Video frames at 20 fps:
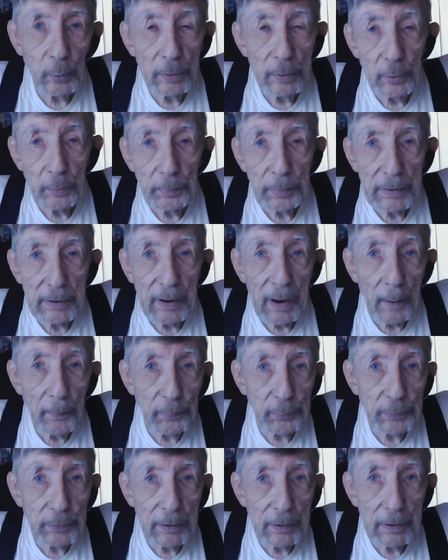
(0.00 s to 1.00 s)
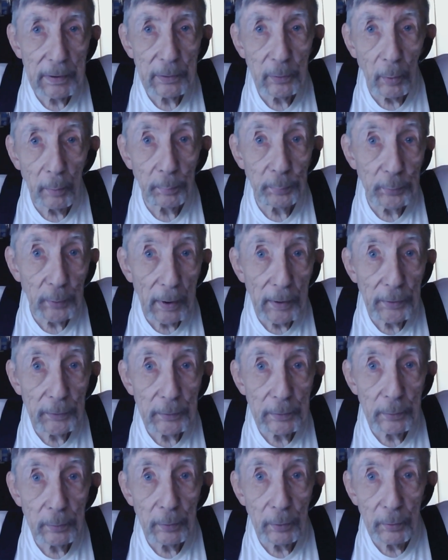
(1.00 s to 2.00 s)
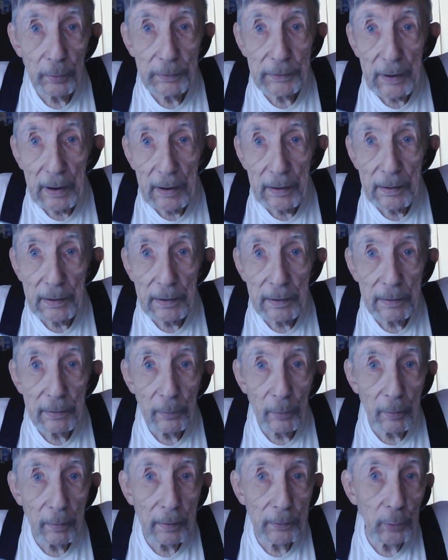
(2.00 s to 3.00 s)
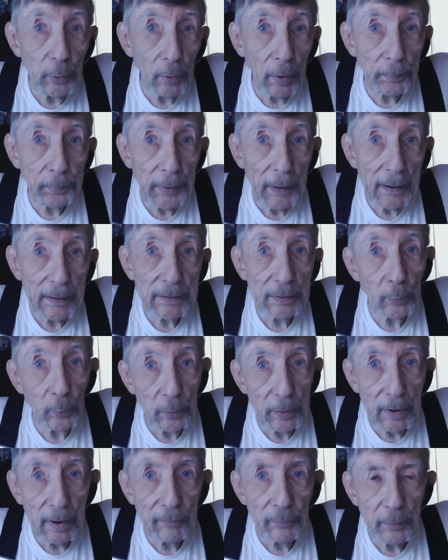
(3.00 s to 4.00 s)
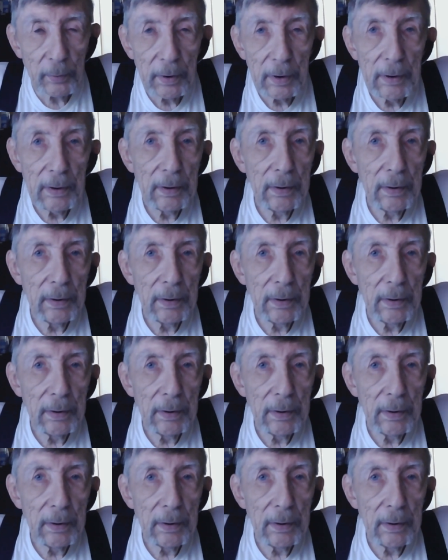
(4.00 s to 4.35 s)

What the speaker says: whether it be Epson or Brother or Canon or Hewlett Packard, whatever.